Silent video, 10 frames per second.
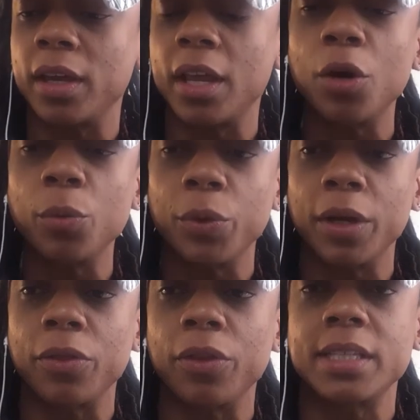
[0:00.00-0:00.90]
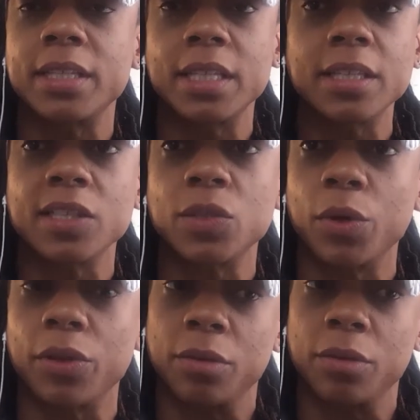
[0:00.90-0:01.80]
get help with and assistance
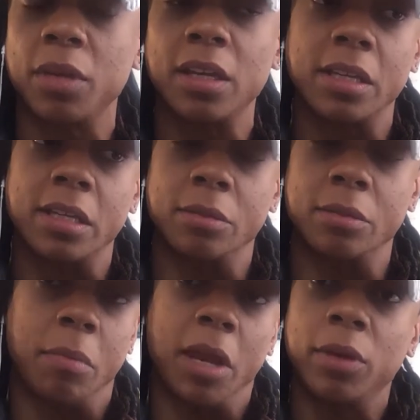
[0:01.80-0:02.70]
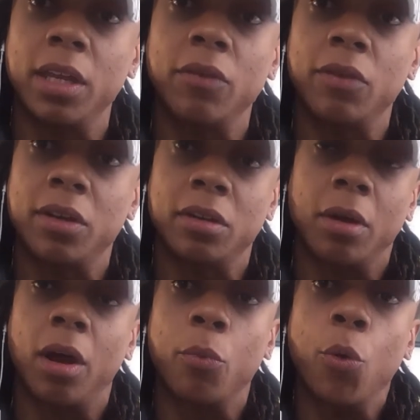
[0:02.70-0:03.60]
with, to me is maybe even
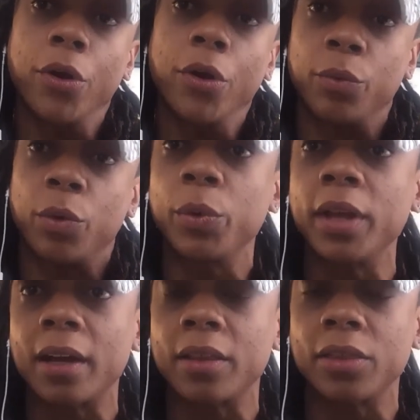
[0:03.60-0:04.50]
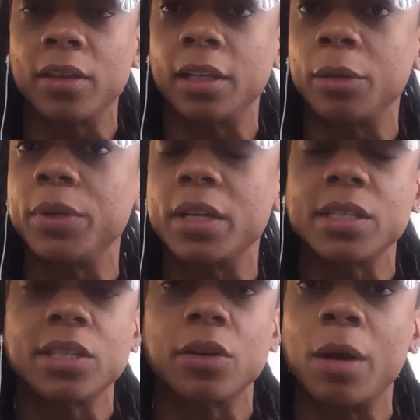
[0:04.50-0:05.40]
more than what we got at the
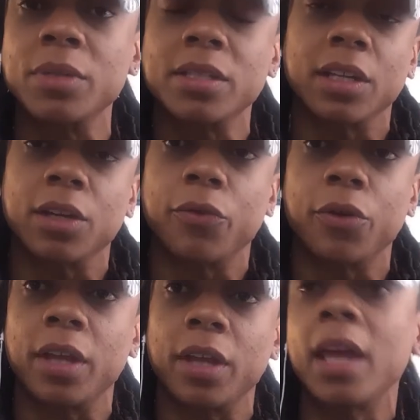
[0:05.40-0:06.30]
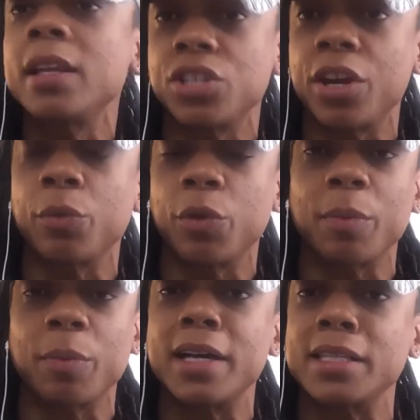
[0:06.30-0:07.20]
Olympia. So I'm just looking for and sharing it
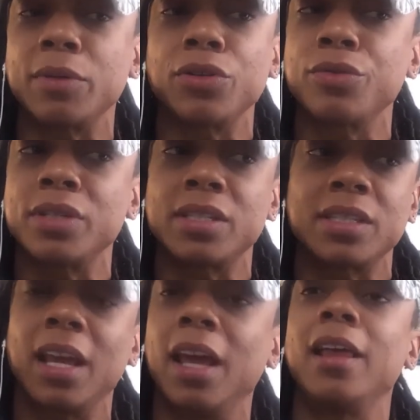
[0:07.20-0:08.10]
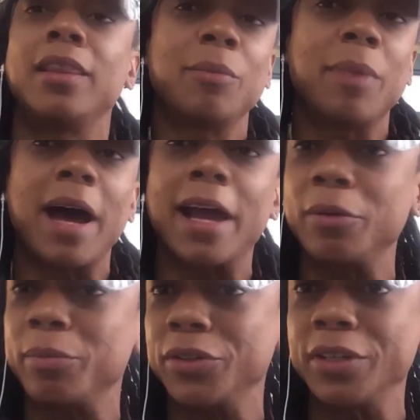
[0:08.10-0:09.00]
with my husband, who is the
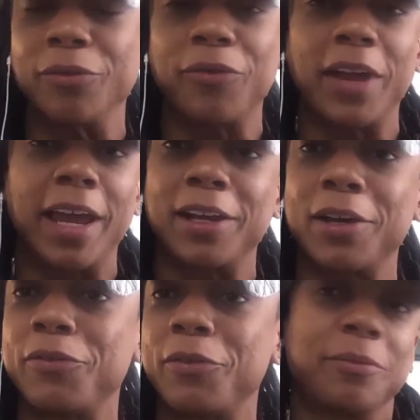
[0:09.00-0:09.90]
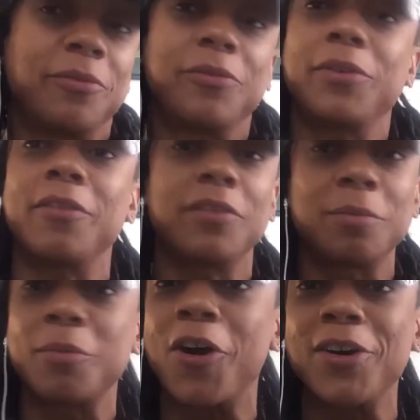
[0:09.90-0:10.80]
bodybuilding fan of
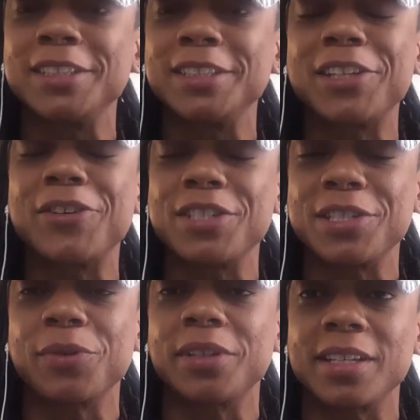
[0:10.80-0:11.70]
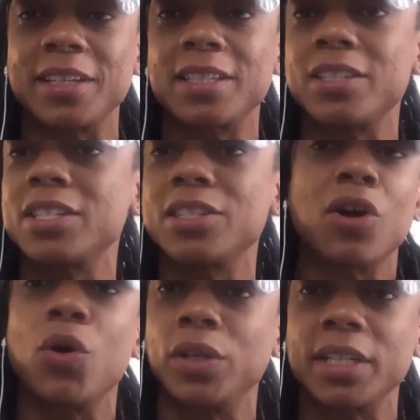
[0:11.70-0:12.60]
them all. So just really, just
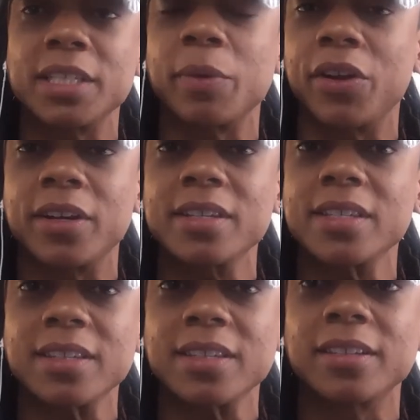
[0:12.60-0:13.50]
the whole experience.